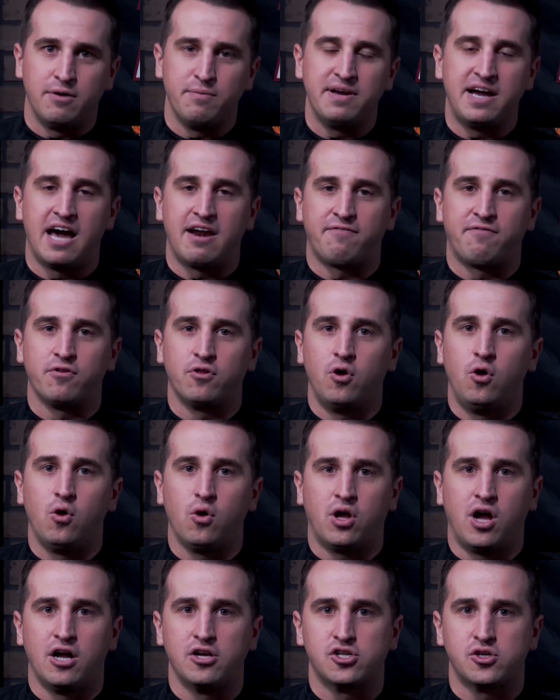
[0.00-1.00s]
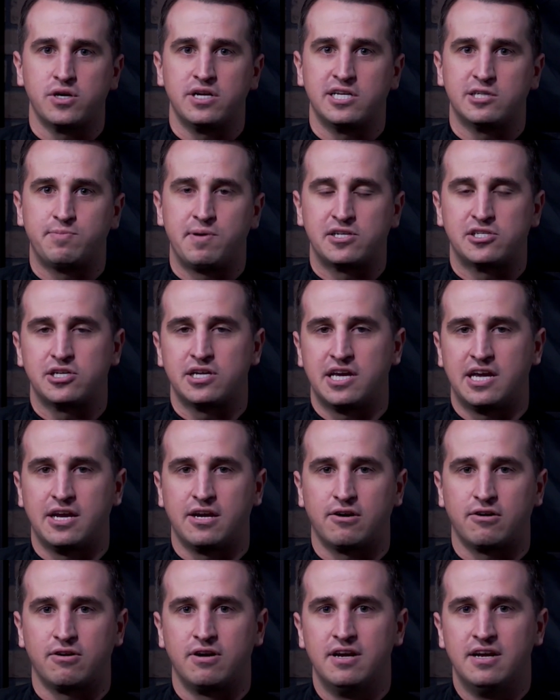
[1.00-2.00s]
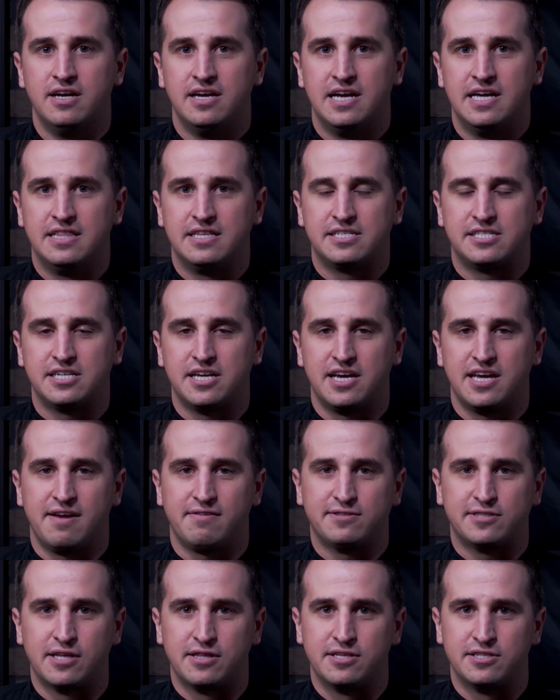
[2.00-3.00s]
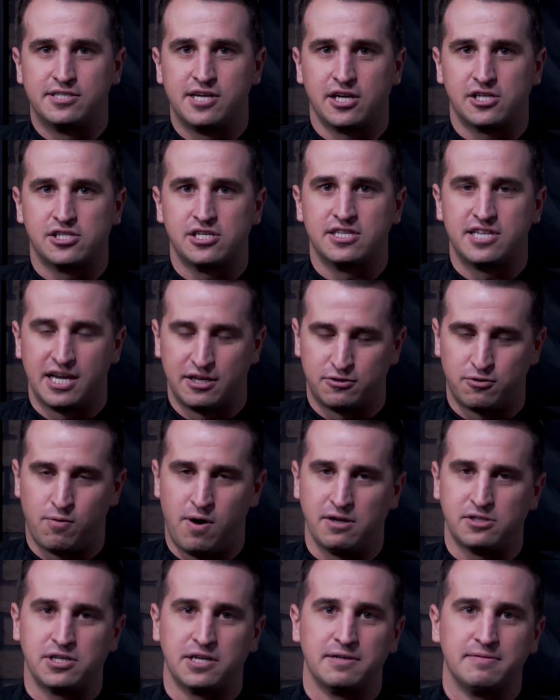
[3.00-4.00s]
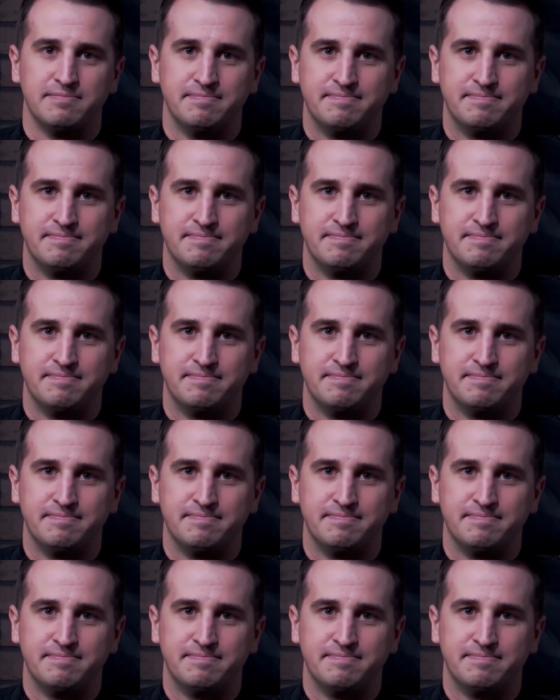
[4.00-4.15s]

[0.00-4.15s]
We got it for the whole country, and especially here in the CIF Southern Section. Thanks for watching.